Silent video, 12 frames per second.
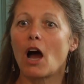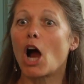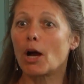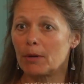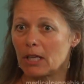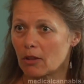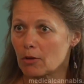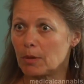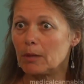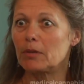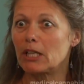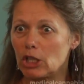harming other
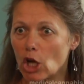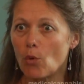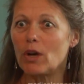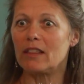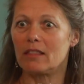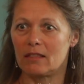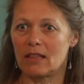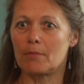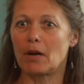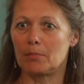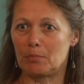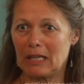people and knowing they
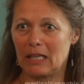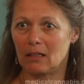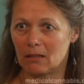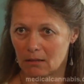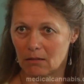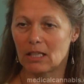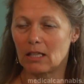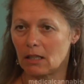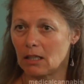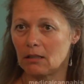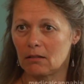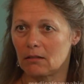might be
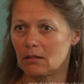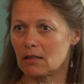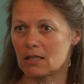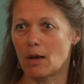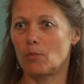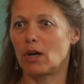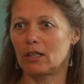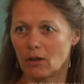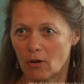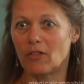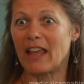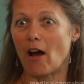killing someone,
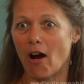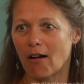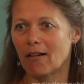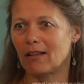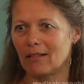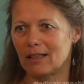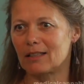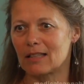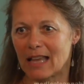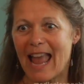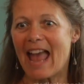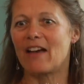or they are killing,
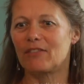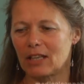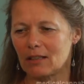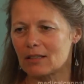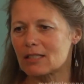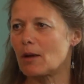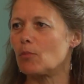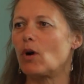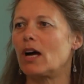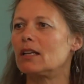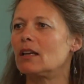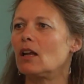they have killed
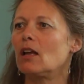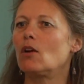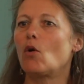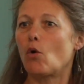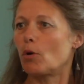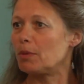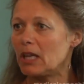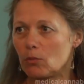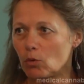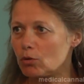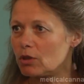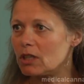someone, or
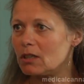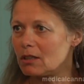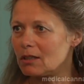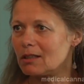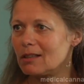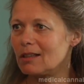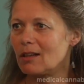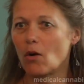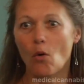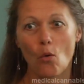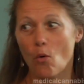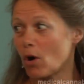being wounded,
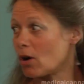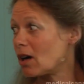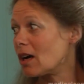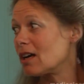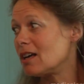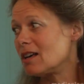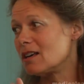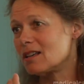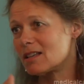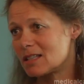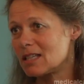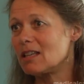or
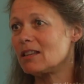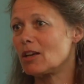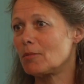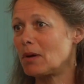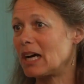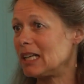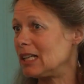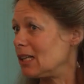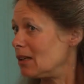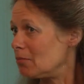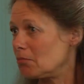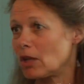seeing their
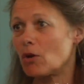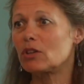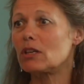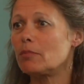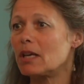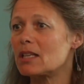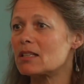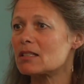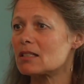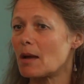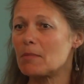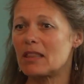body blown to
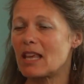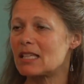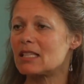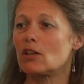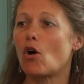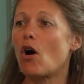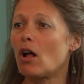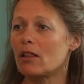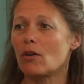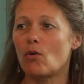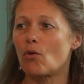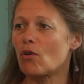bits. I mean, they see
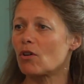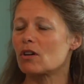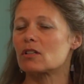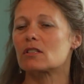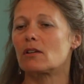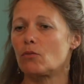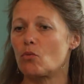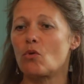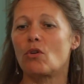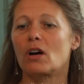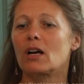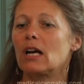all the horrors of
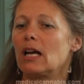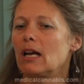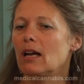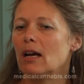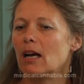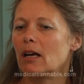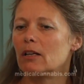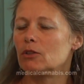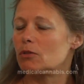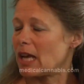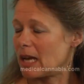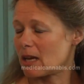war.
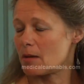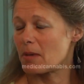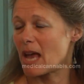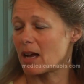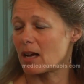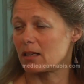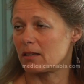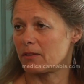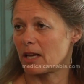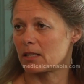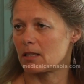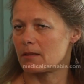You can't come back
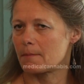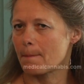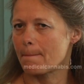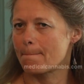unaffected.